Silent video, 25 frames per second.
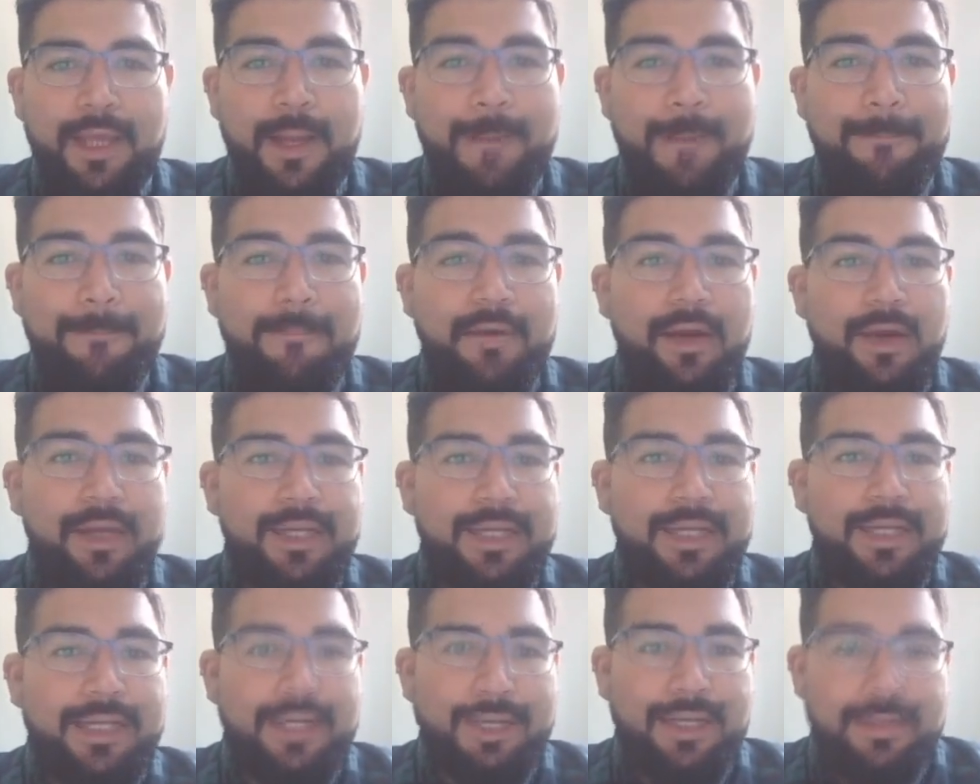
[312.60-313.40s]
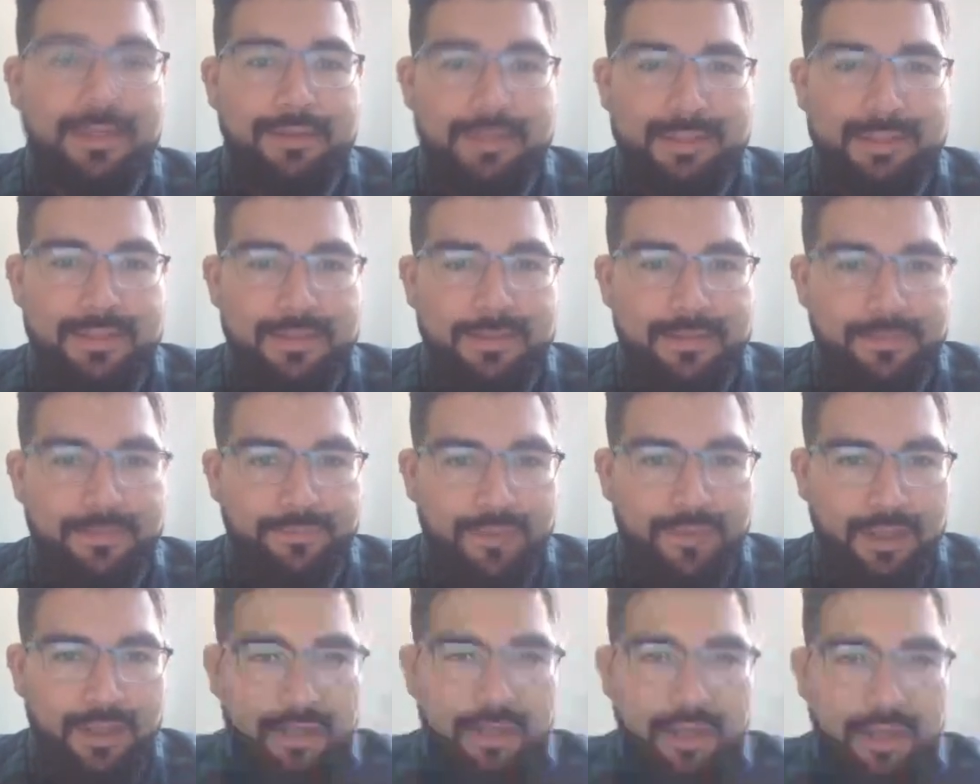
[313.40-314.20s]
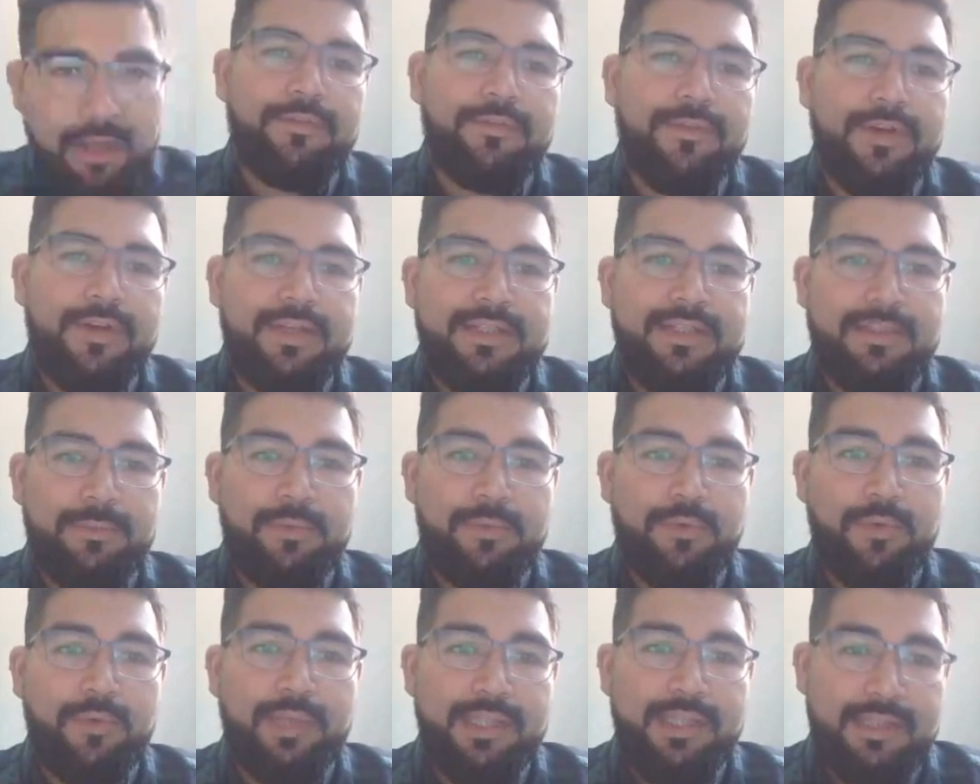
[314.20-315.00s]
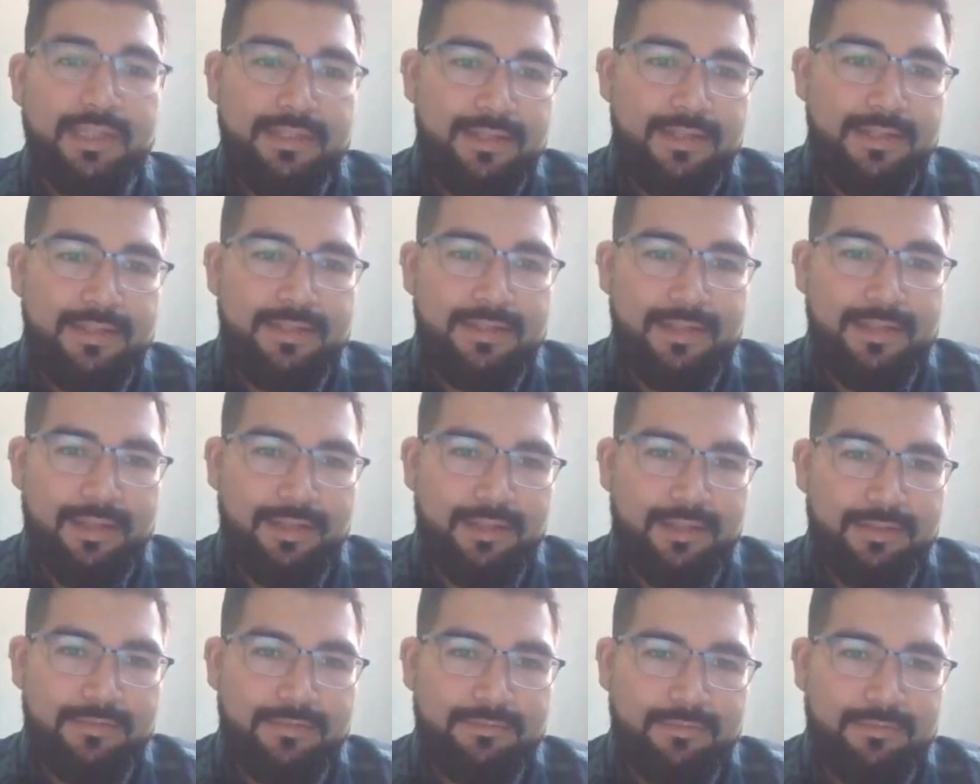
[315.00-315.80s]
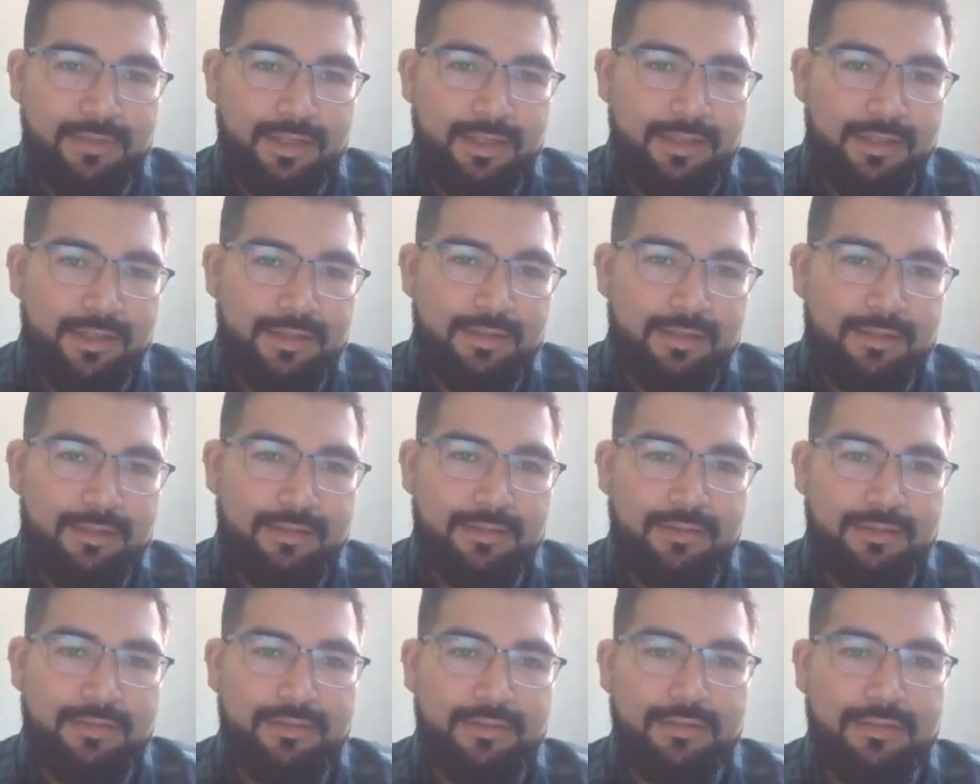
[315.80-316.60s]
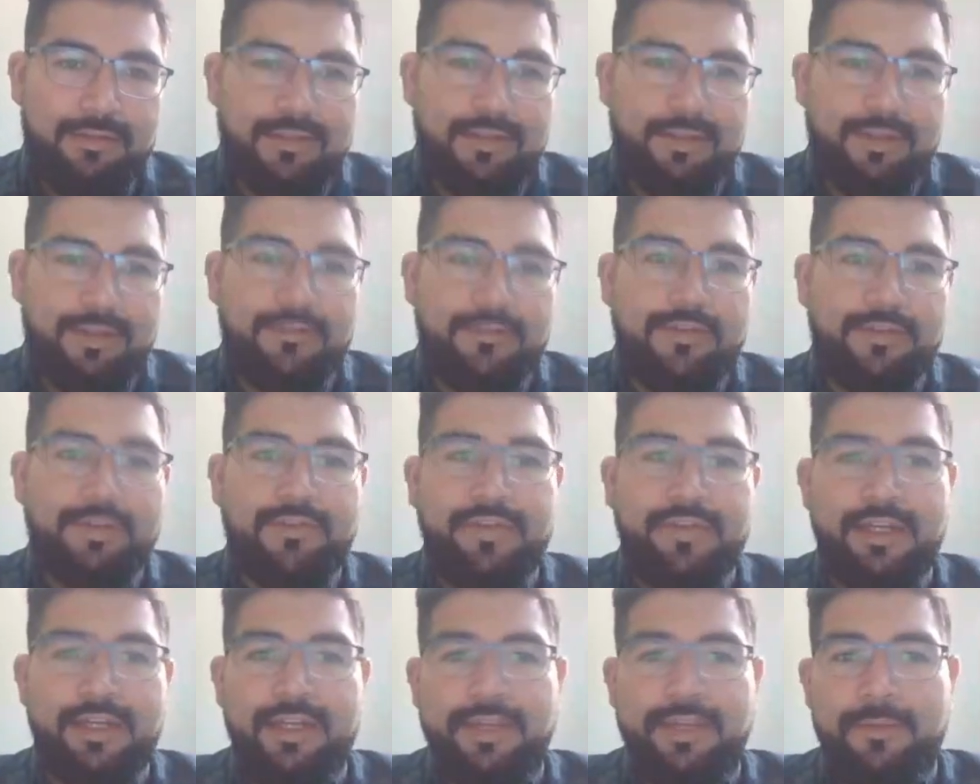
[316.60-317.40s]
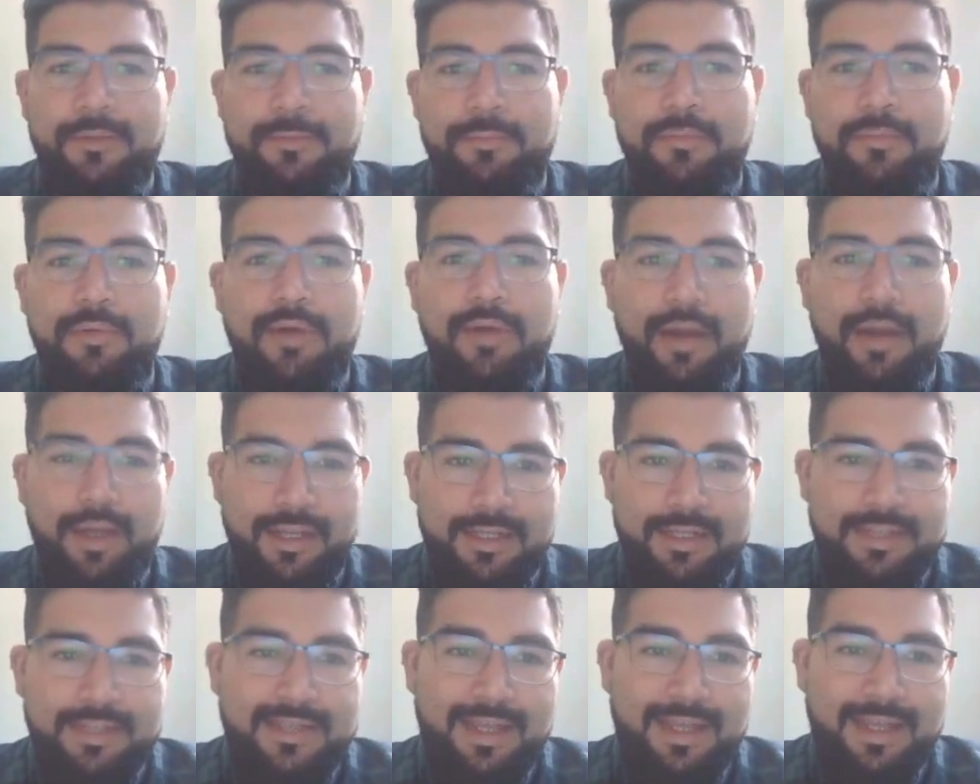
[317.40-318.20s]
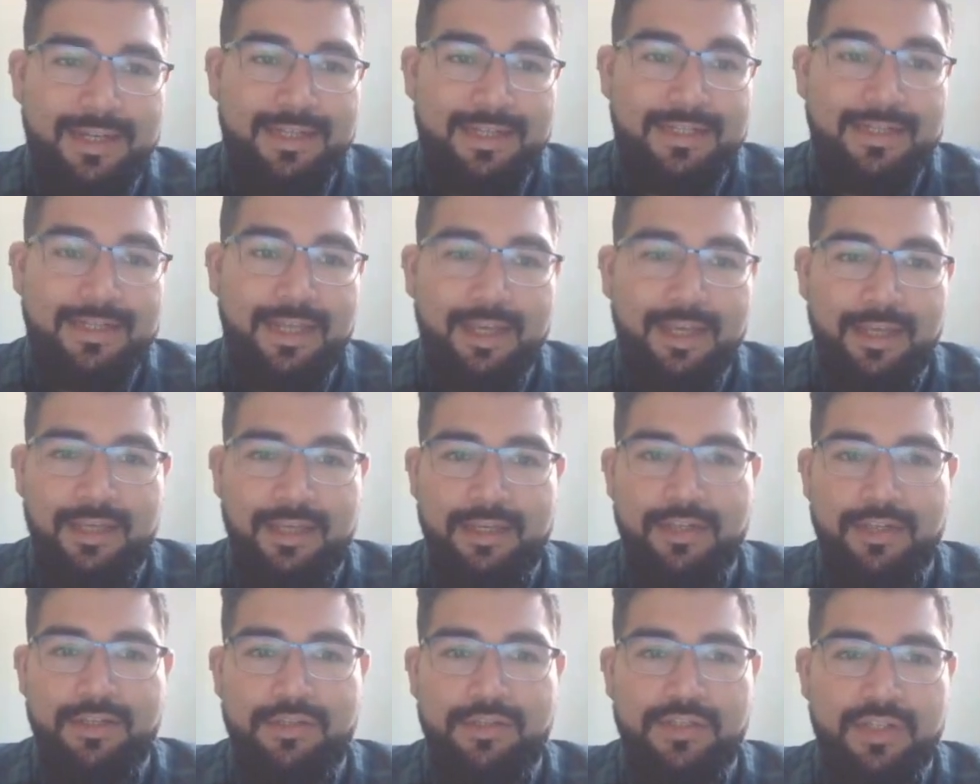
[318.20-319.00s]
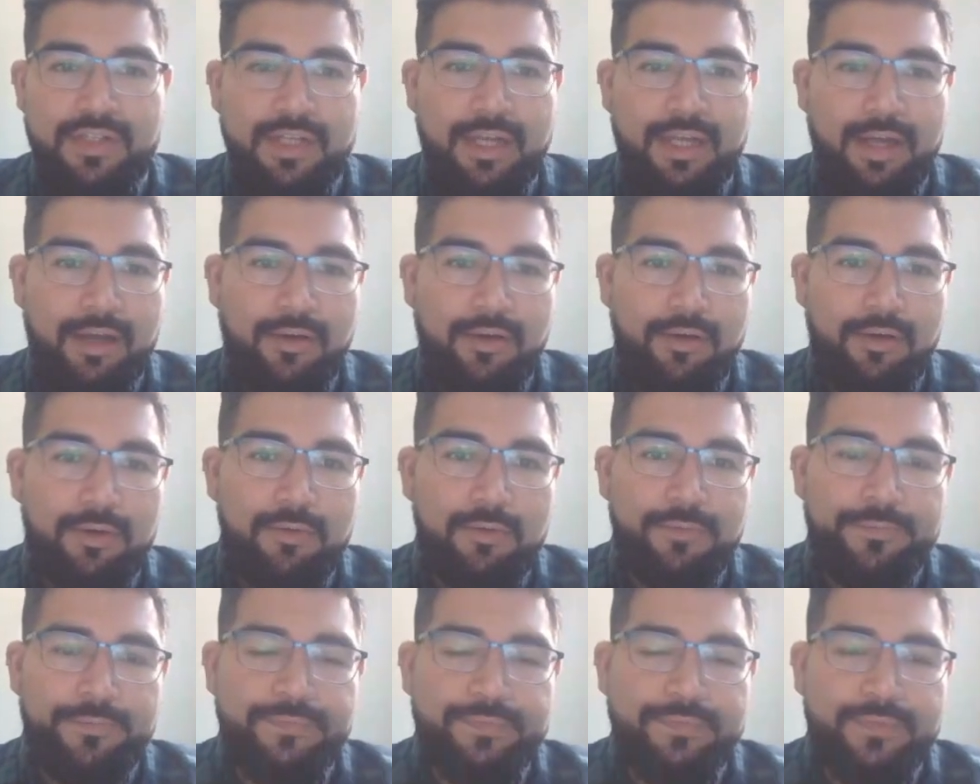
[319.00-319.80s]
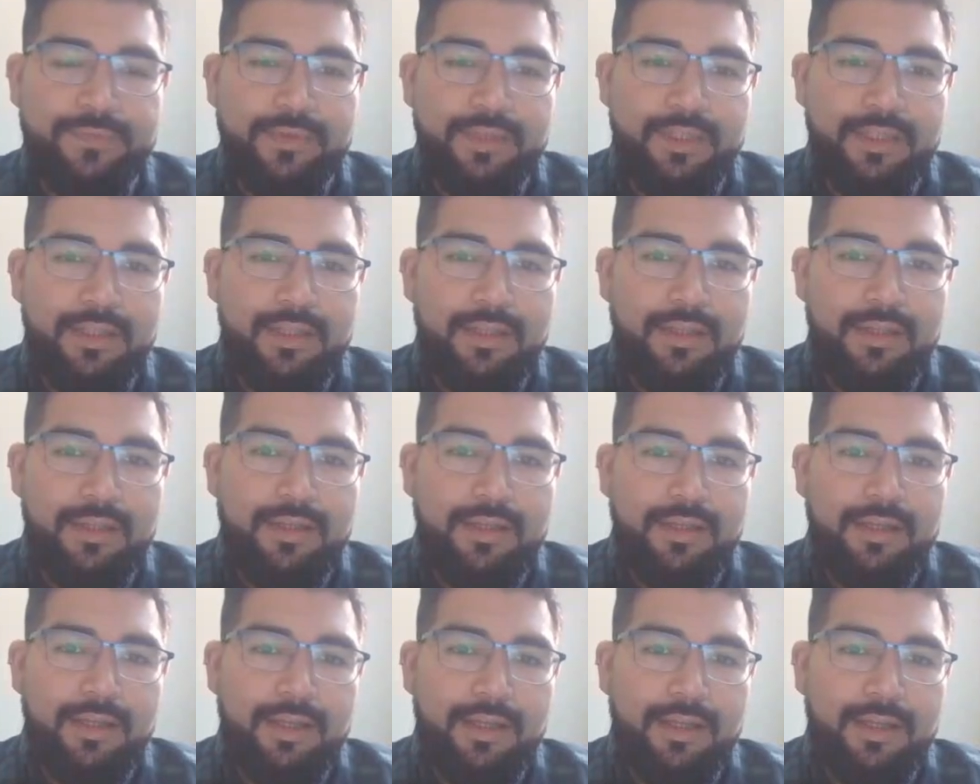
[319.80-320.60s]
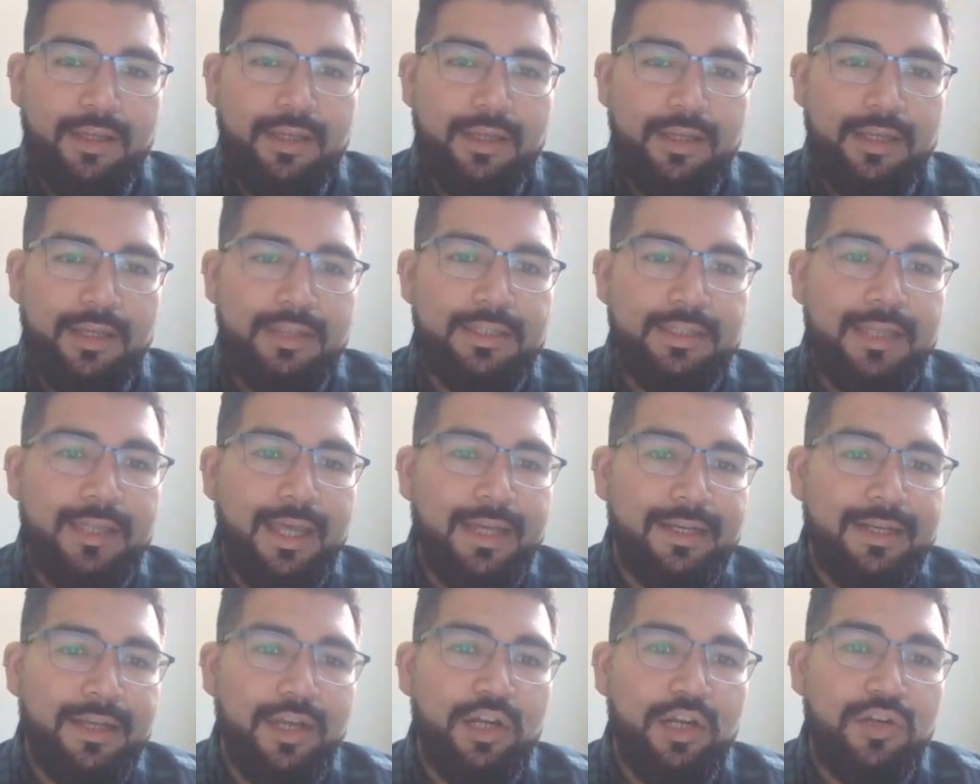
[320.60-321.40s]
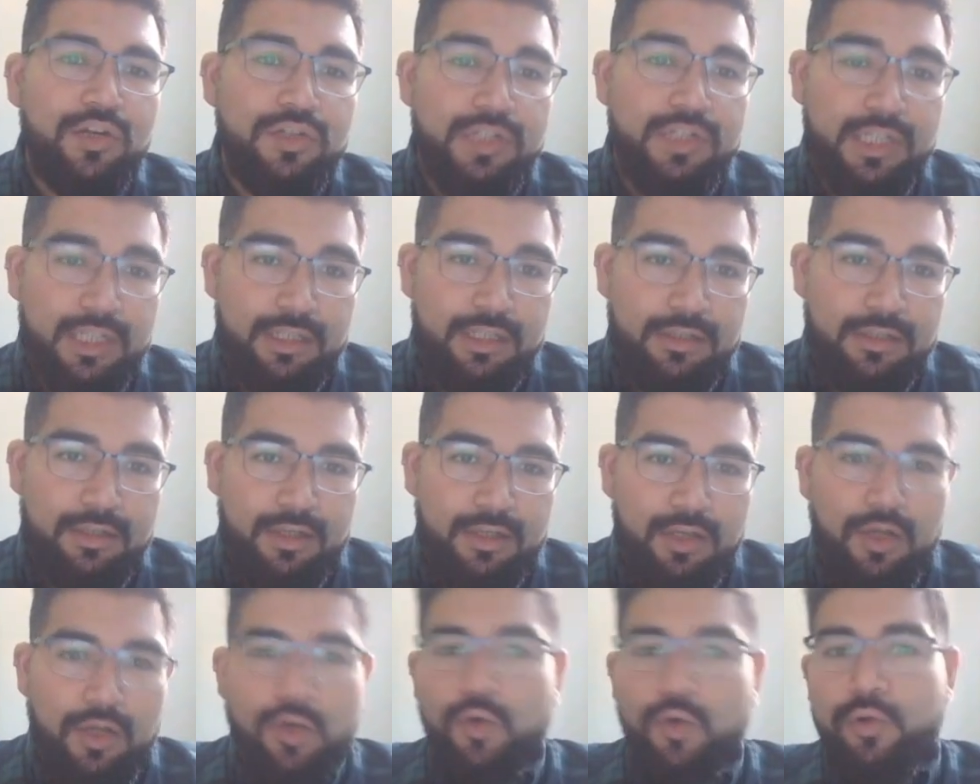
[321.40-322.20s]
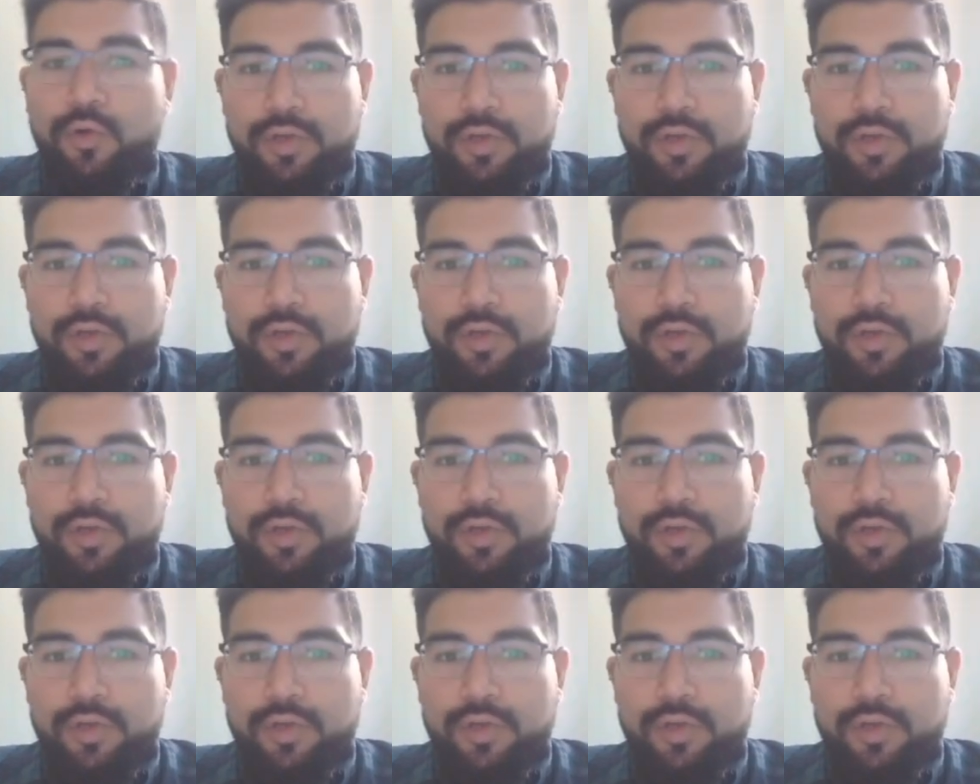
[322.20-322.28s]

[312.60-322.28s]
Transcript: Bright colors. For example, when this is a very bright sunny day in Chicago, indicate energy or